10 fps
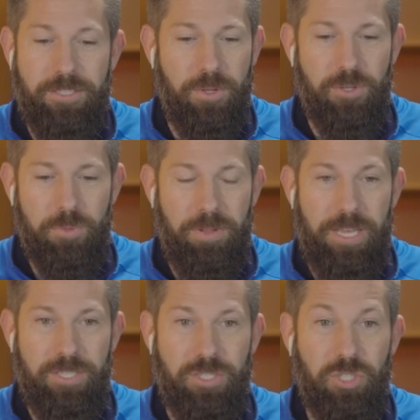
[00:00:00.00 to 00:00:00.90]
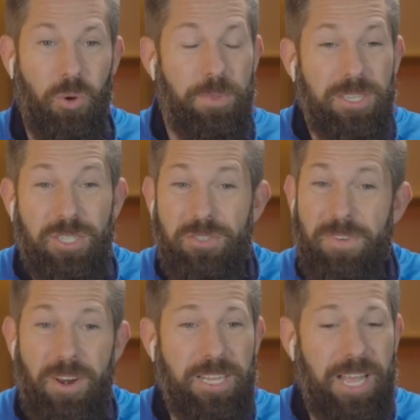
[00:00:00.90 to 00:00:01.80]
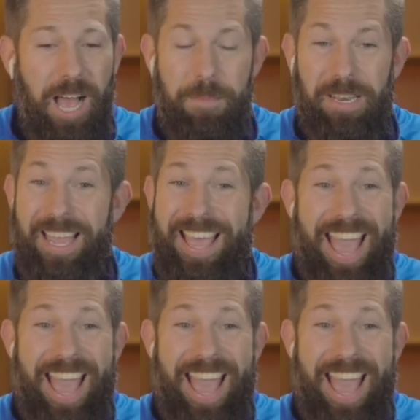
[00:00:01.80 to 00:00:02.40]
to those places. So this is very common.